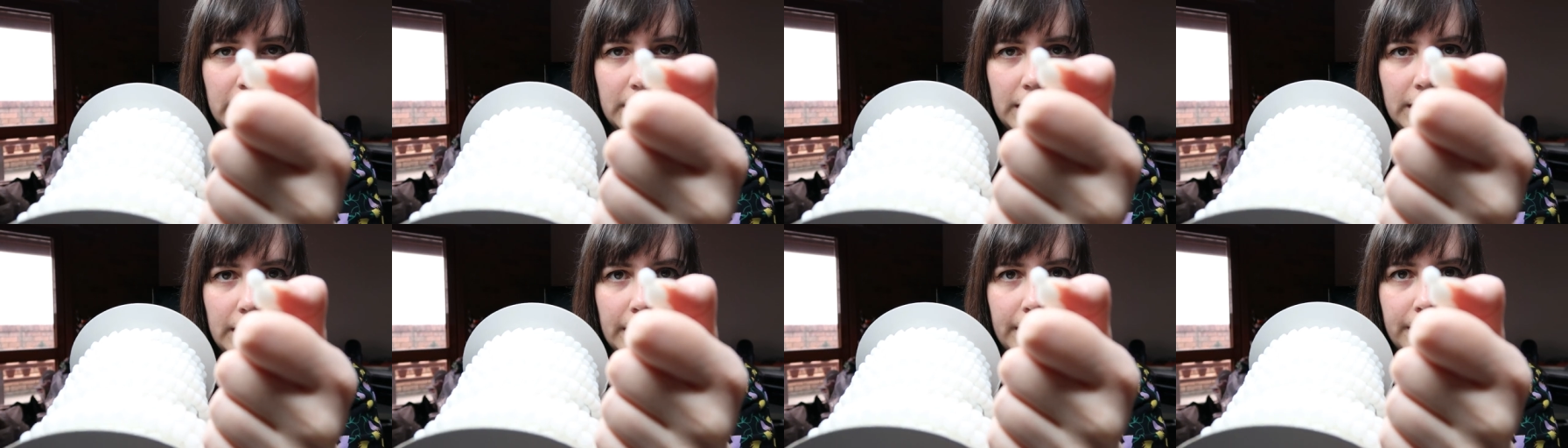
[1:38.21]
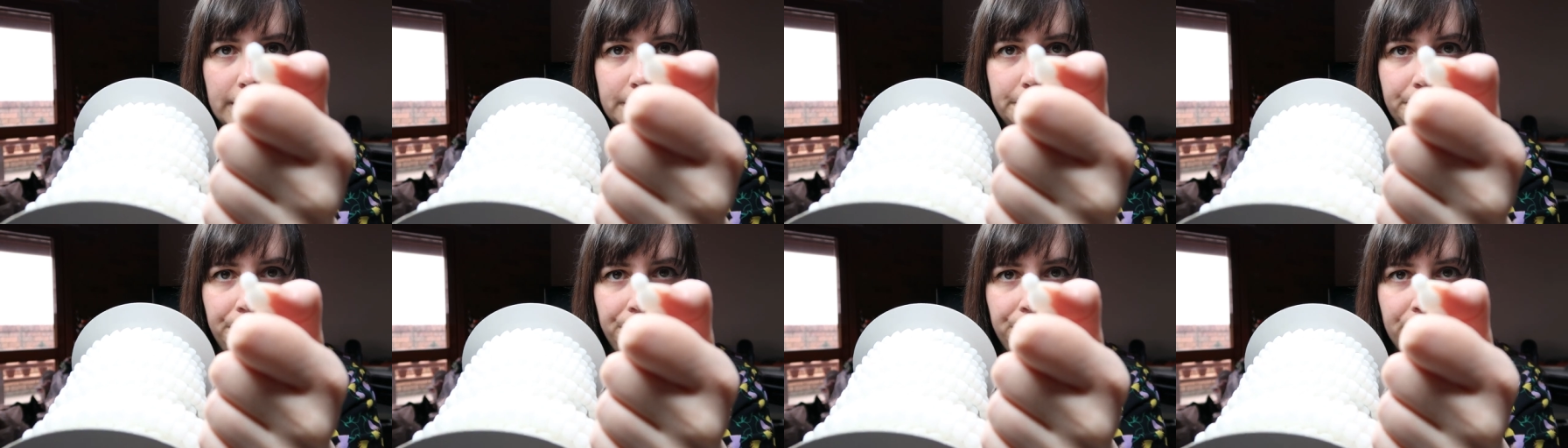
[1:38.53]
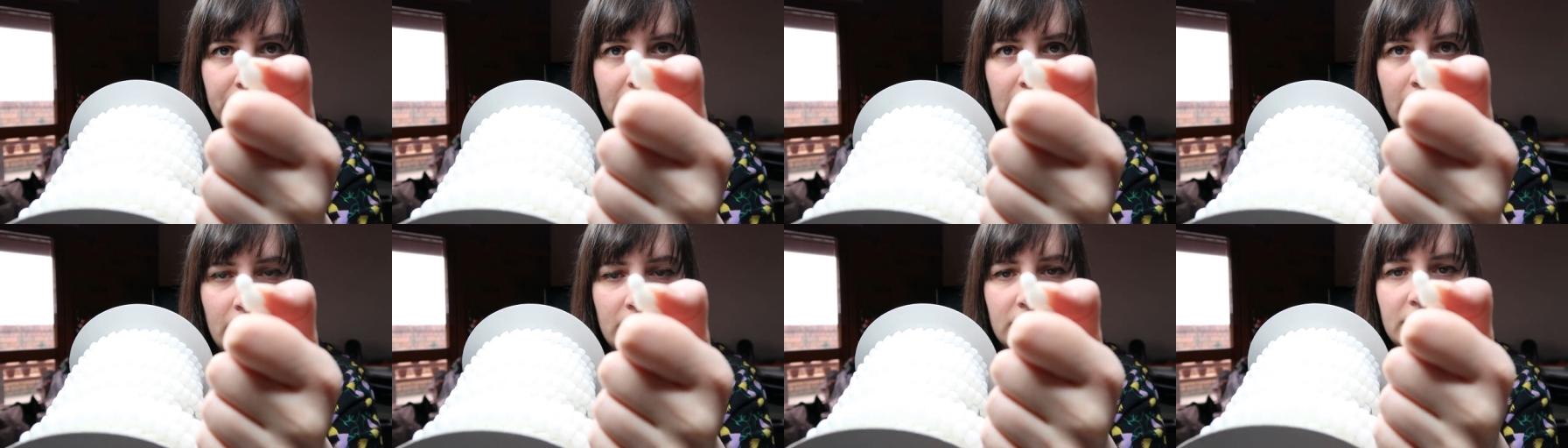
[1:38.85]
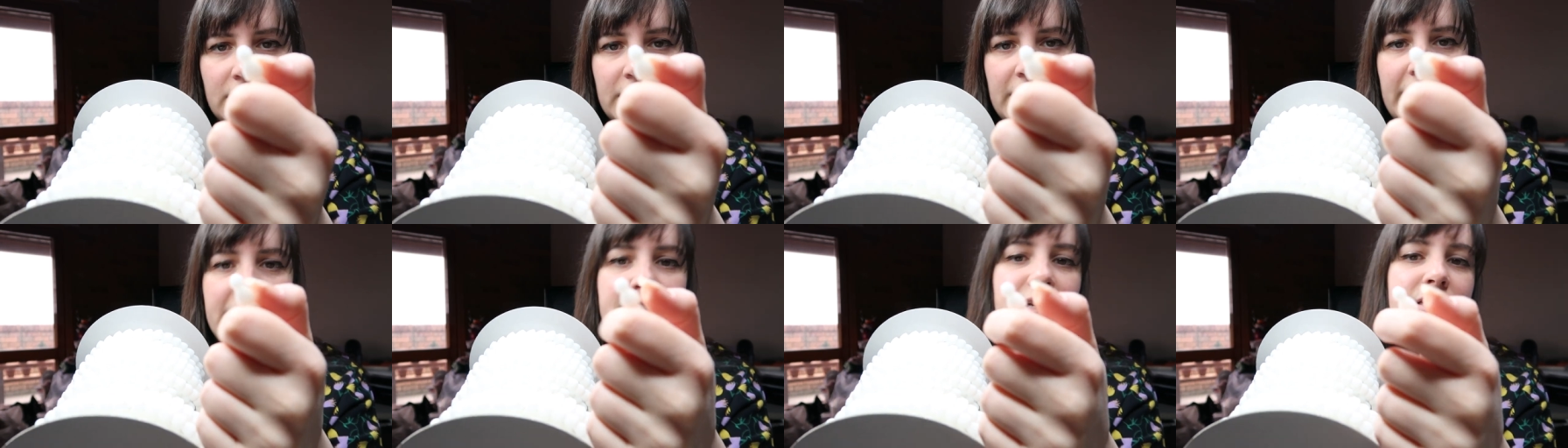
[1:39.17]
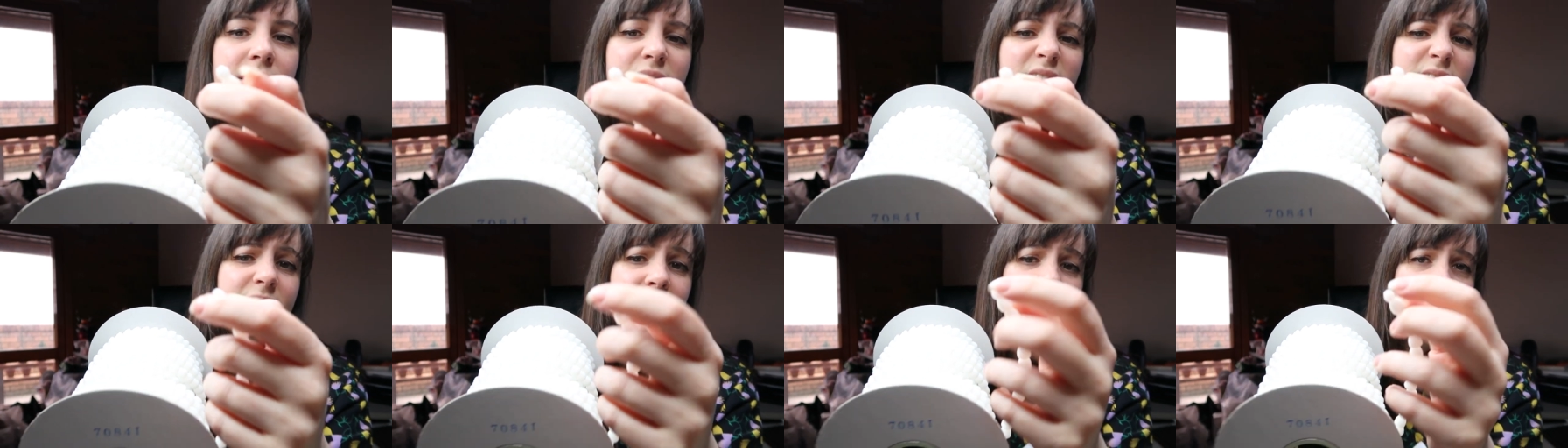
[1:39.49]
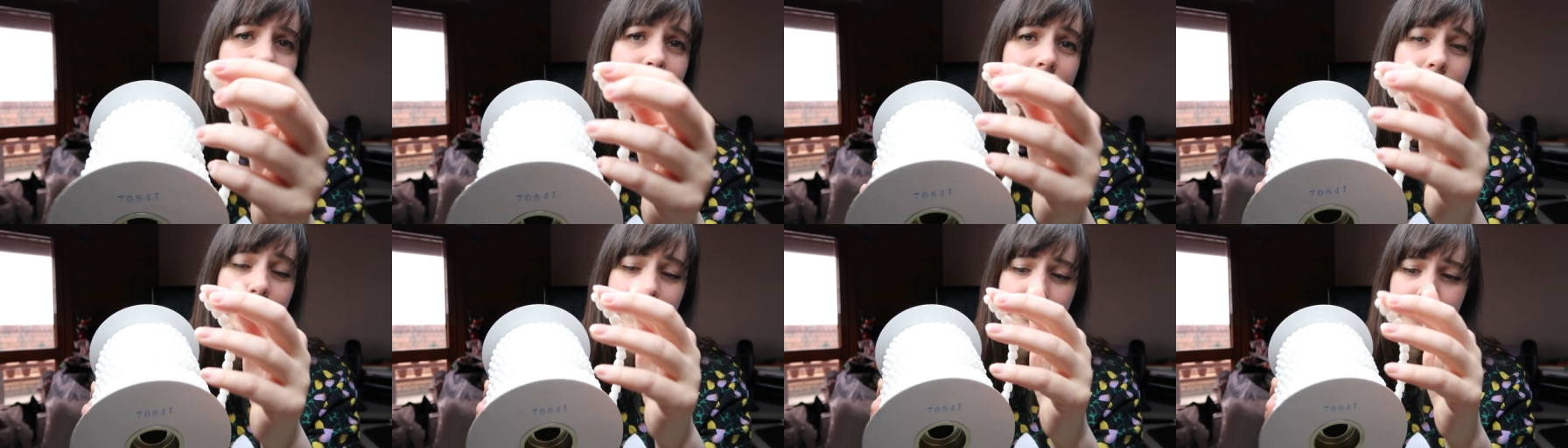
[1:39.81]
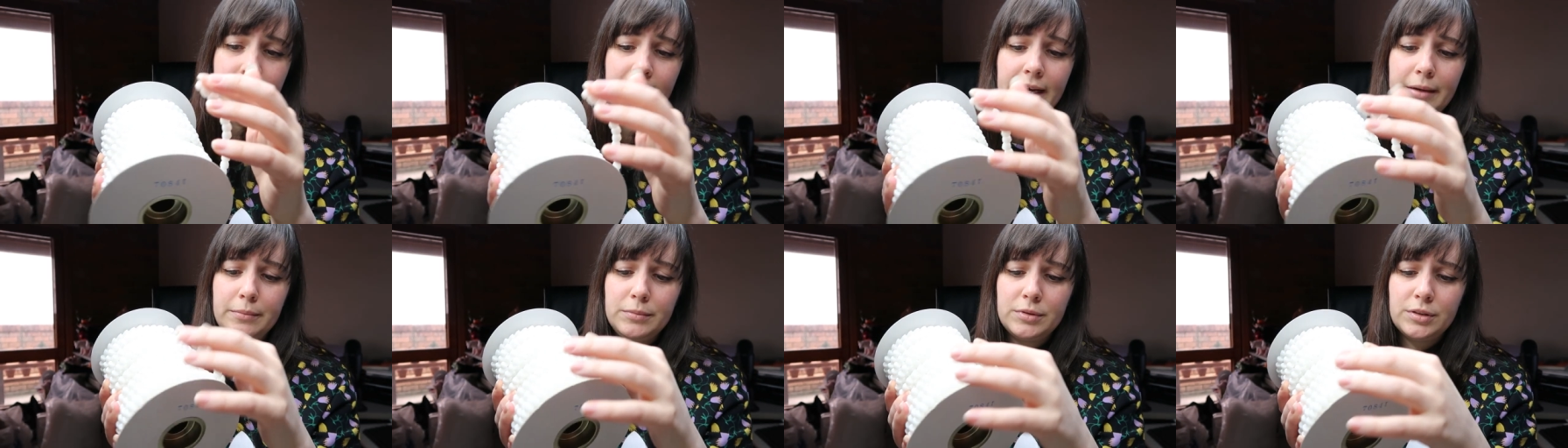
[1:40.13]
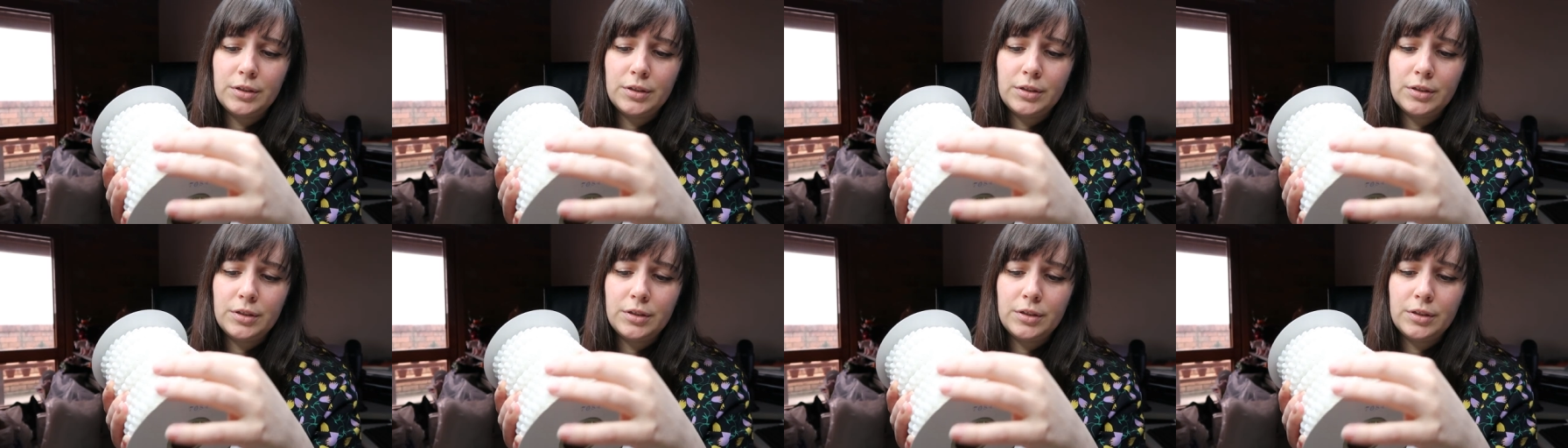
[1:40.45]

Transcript: here, the end is exactly the same.